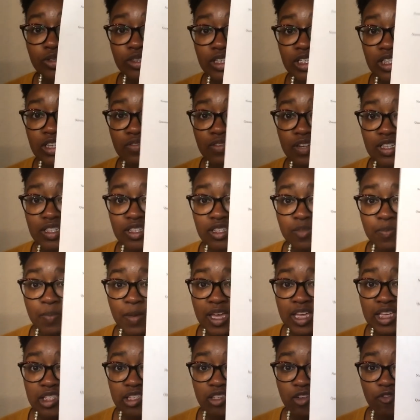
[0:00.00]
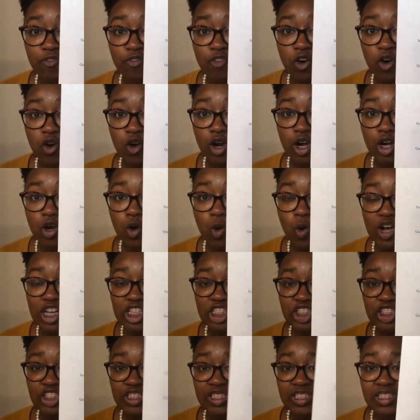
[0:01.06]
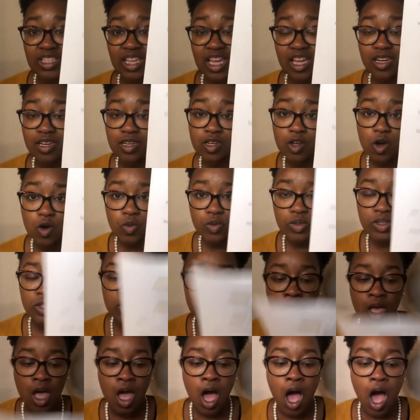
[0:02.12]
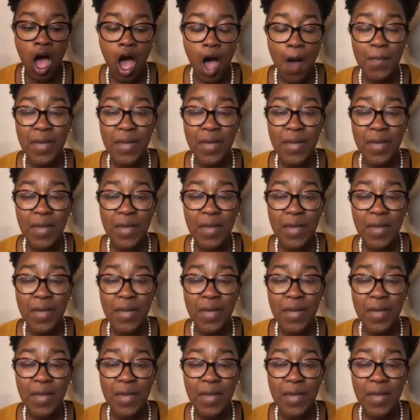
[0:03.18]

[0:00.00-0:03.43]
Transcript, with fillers: leave a space for questions and notes.